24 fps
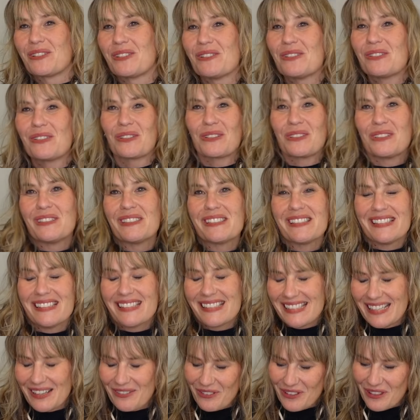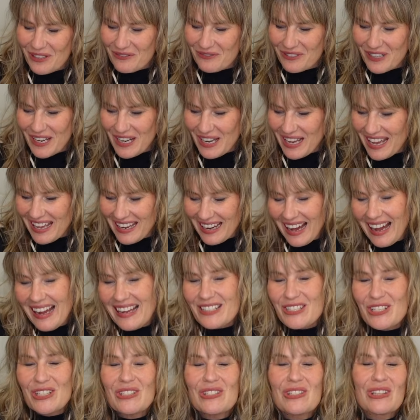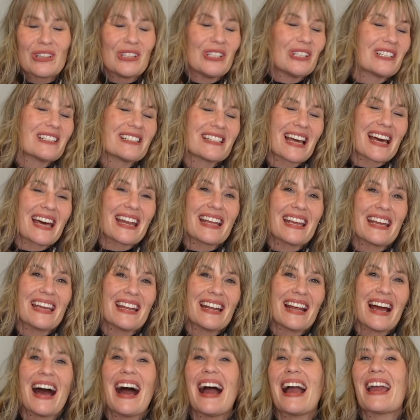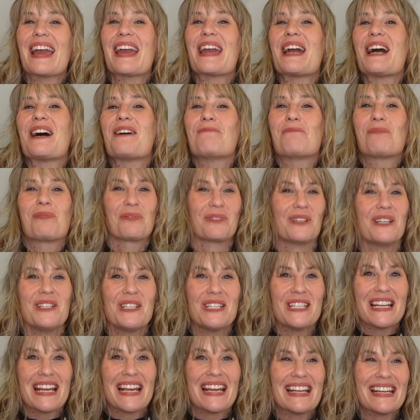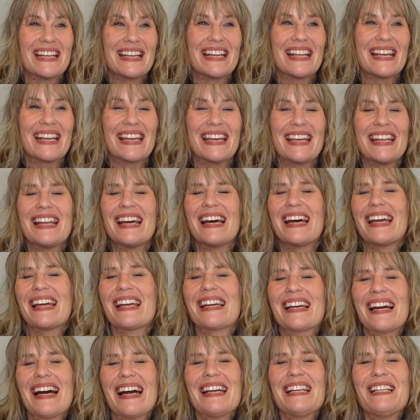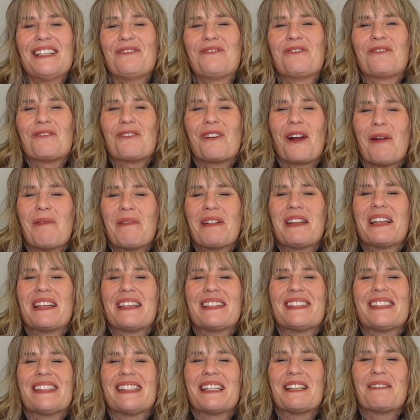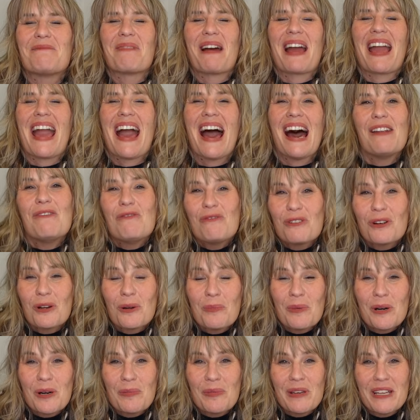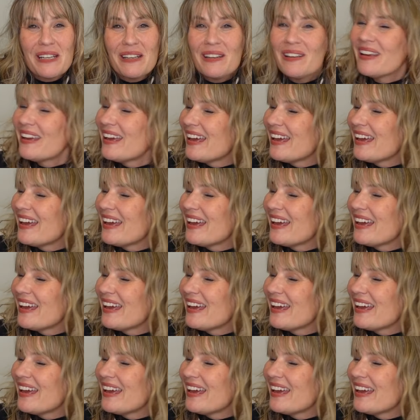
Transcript: and circles and stuff on the front. And I just looked at it. I appreciated it. I kind of reminisced in my head for a moment.